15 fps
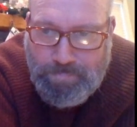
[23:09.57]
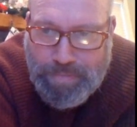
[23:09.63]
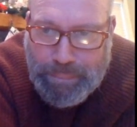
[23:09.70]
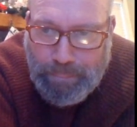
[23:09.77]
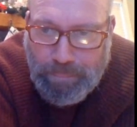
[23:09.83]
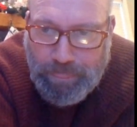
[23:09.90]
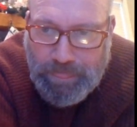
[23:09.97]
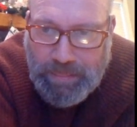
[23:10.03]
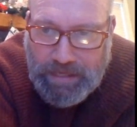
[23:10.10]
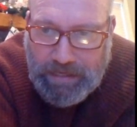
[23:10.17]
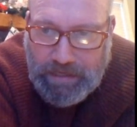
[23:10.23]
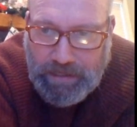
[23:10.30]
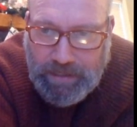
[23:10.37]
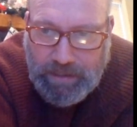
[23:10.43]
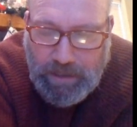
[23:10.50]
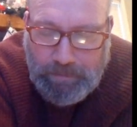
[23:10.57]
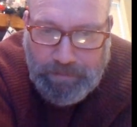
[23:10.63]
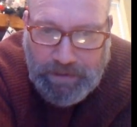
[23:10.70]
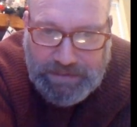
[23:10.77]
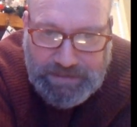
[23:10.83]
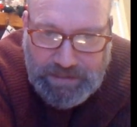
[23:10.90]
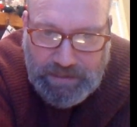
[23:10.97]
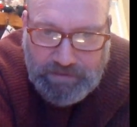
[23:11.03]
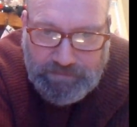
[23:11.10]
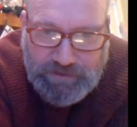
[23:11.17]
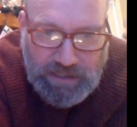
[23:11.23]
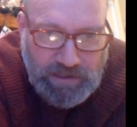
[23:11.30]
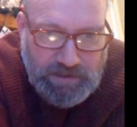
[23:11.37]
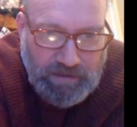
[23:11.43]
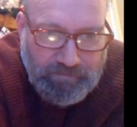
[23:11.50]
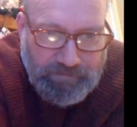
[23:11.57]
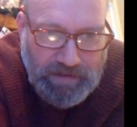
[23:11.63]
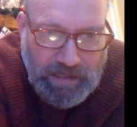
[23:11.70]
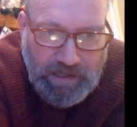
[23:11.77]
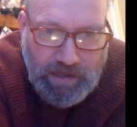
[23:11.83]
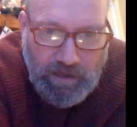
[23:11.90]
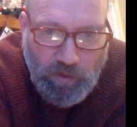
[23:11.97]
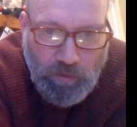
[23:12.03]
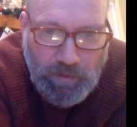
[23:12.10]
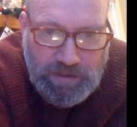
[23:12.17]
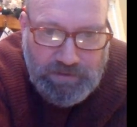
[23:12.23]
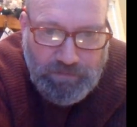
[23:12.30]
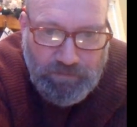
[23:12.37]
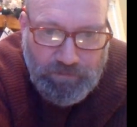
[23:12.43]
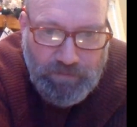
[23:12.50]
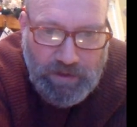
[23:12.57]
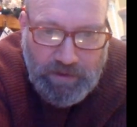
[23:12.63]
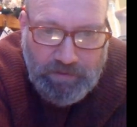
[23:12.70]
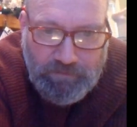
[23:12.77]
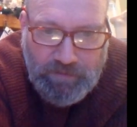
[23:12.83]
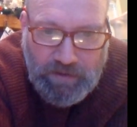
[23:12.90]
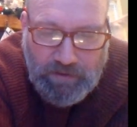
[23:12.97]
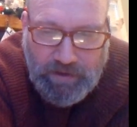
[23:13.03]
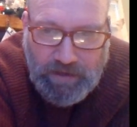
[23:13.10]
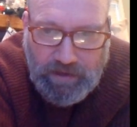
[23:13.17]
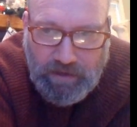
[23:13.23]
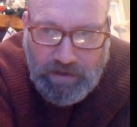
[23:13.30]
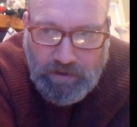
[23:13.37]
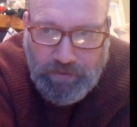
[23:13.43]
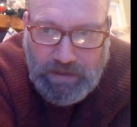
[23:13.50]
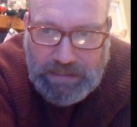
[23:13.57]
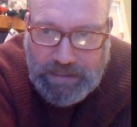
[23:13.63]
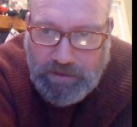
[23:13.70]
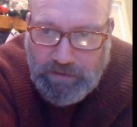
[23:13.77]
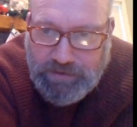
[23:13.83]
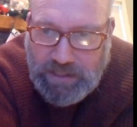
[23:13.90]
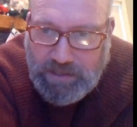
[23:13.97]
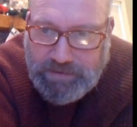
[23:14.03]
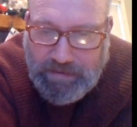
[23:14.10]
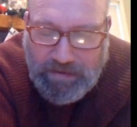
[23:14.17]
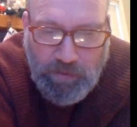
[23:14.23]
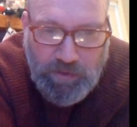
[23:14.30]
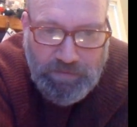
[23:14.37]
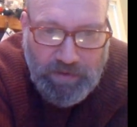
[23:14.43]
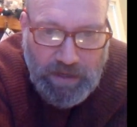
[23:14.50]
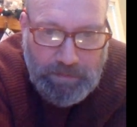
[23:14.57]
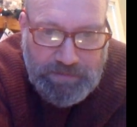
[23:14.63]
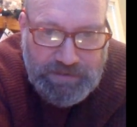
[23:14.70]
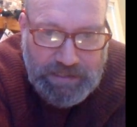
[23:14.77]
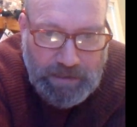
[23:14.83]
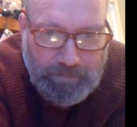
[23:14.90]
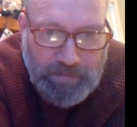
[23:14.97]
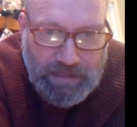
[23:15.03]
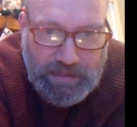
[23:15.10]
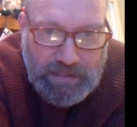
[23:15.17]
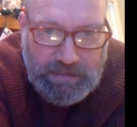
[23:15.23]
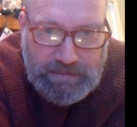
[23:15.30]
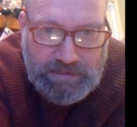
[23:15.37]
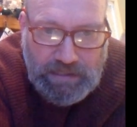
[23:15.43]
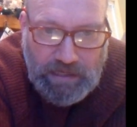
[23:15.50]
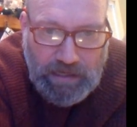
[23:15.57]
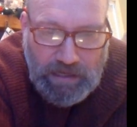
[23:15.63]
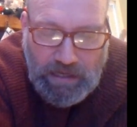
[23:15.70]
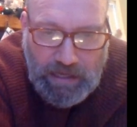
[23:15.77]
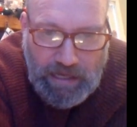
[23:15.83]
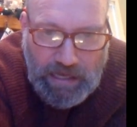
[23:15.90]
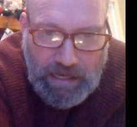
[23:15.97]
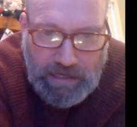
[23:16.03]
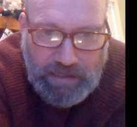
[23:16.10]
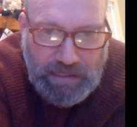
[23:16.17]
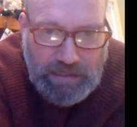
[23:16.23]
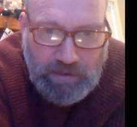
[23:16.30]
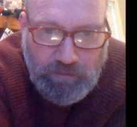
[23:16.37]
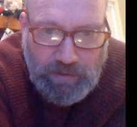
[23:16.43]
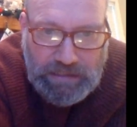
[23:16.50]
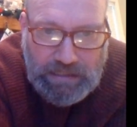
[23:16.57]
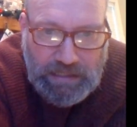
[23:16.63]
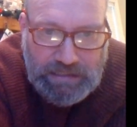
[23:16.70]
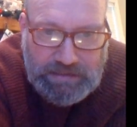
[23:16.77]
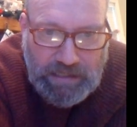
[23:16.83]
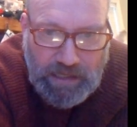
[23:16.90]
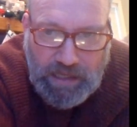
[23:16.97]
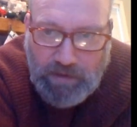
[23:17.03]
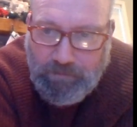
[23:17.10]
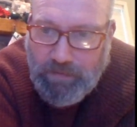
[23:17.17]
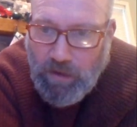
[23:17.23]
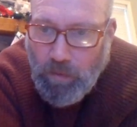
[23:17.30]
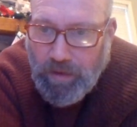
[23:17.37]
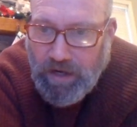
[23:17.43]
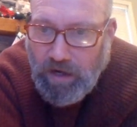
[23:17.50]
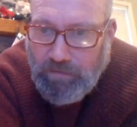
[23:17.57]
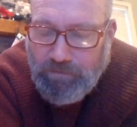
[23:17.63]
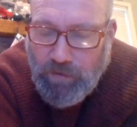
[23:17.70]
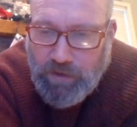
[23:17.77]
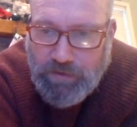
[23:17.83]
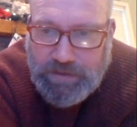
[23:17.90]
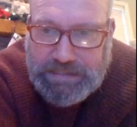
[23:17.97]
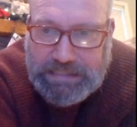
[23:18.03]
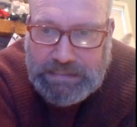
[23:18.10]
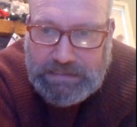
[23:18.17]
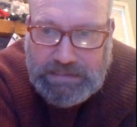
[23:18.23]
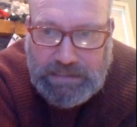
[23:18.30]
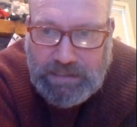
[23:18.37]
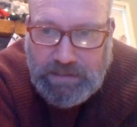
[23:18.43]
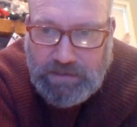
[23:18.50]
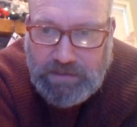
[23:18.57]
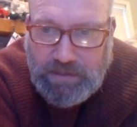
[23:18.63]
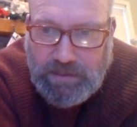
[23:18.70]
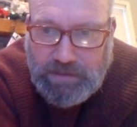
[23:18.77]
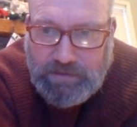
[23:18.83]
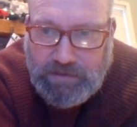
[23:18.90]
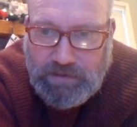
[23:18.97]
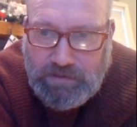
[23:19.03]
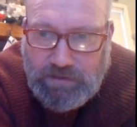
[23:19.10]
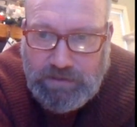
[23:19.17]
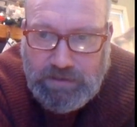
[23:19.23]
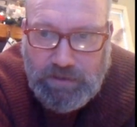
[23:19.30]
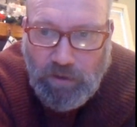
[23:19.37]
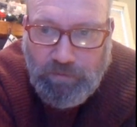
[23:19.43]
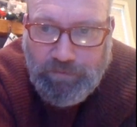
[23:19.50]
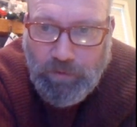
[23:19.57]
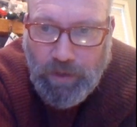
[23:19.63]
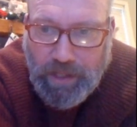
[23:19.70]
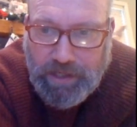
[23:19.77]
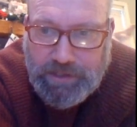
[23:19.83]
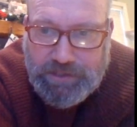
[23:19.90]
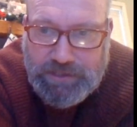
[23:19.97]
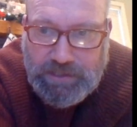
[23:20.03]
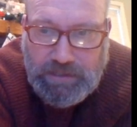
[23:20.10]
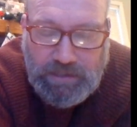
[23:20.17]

the president of Czechoslovakia was the leader of Czechoslovakia was very upset by this, and he realized giving away our fortresses is so foolish